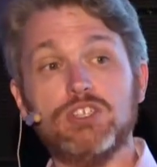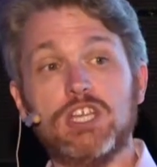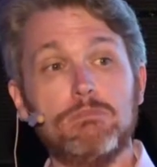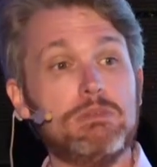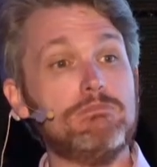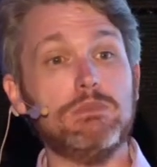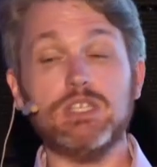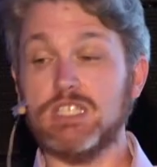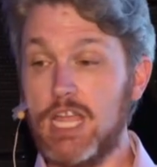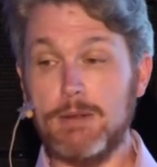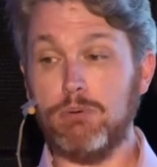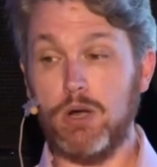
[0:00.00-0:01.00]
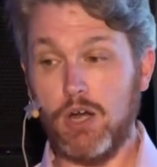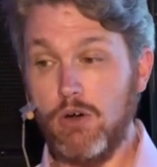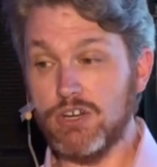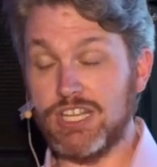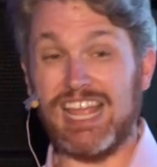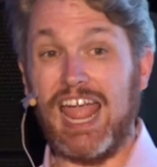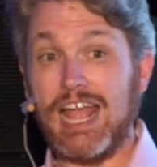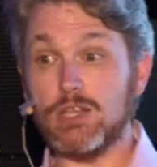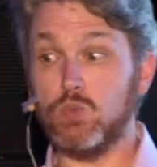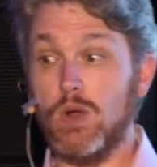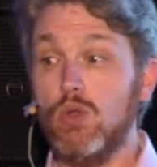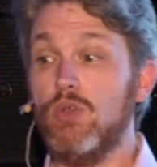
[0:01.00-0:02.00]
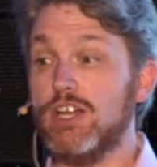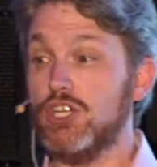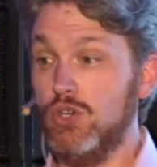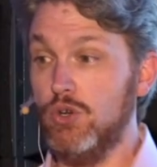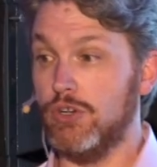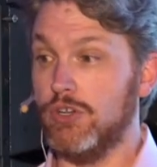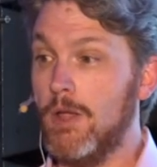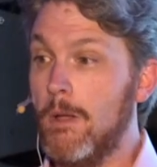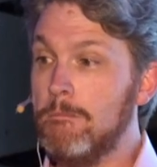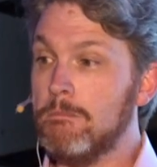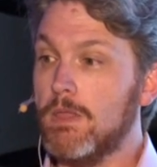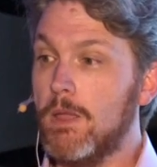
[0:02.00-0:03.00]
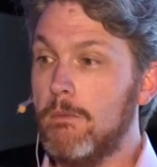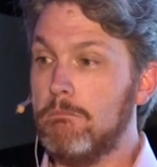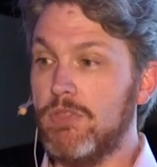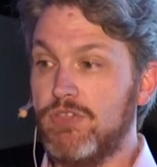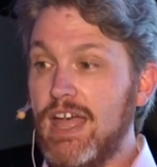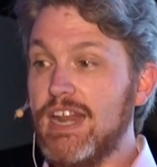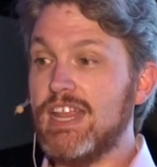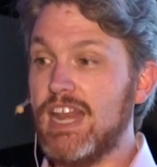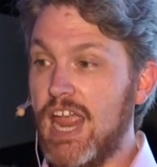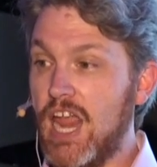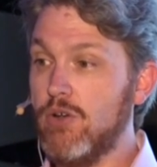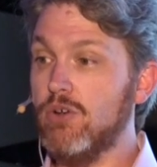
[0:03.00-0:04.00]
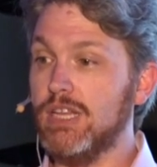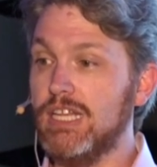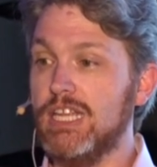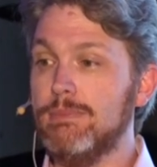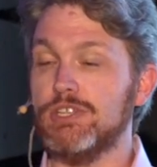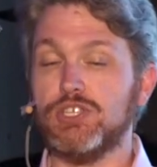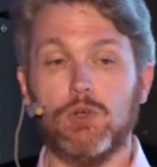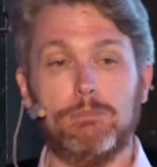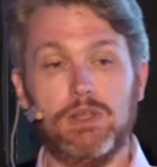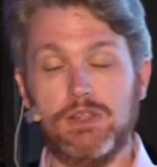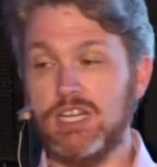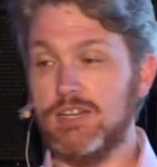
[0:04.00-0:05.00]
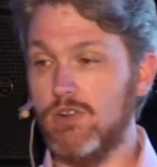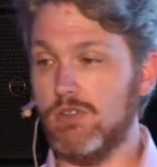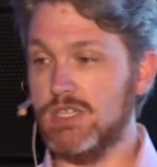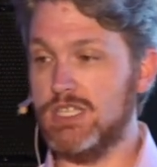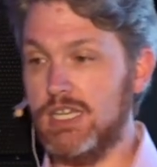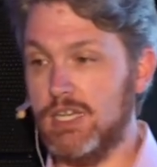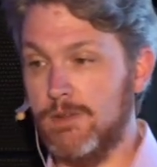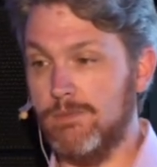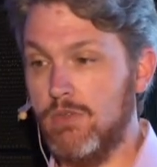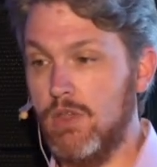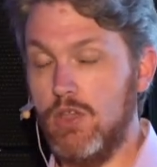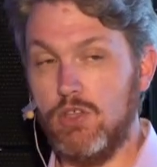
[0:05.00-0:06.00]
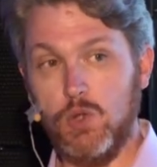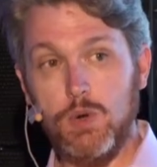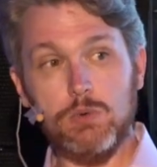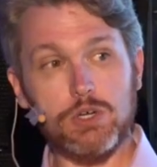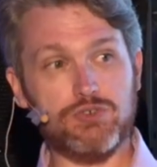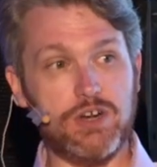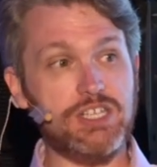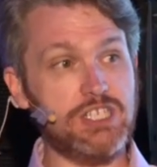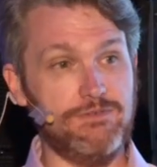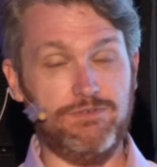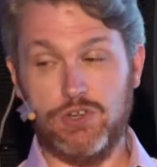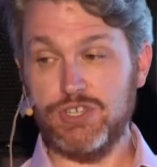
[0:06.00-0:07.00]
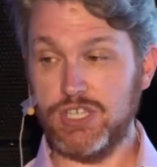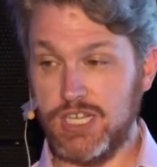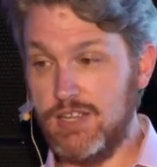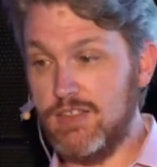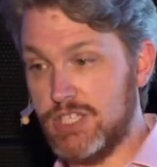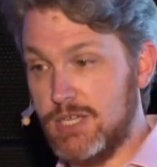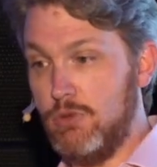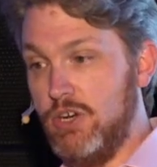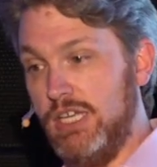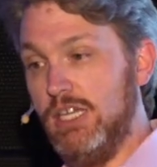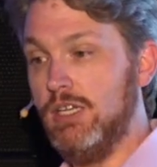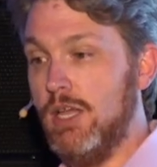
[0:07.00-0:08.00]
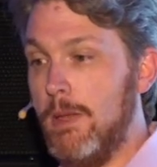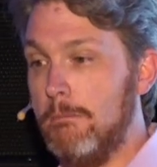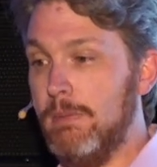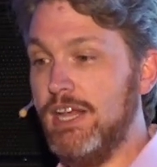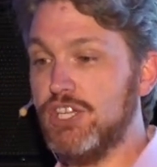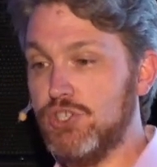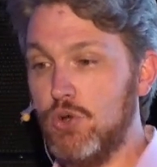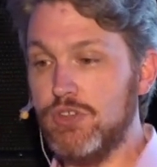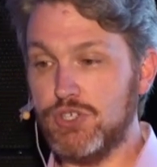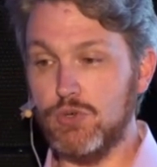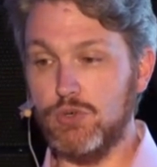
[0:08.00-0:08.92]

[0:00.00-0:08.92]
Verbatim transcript: commitments take priority, as well they should. But that inherently limits your ability to volunteer. You want to address diversity in this community? Make sure that you're